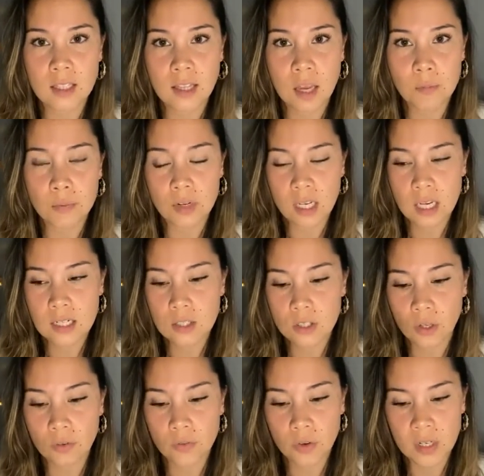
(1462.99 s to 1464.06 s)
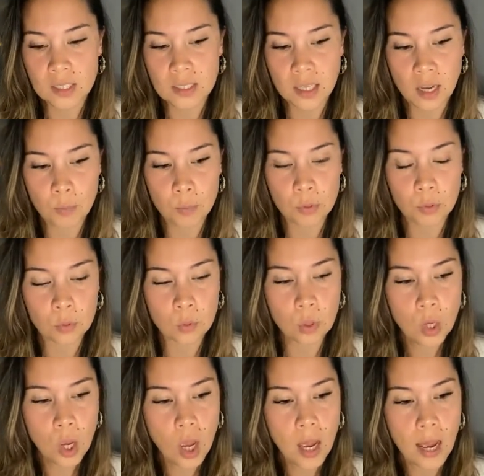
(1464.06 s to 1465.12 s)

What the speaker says: that they bring in. So for example,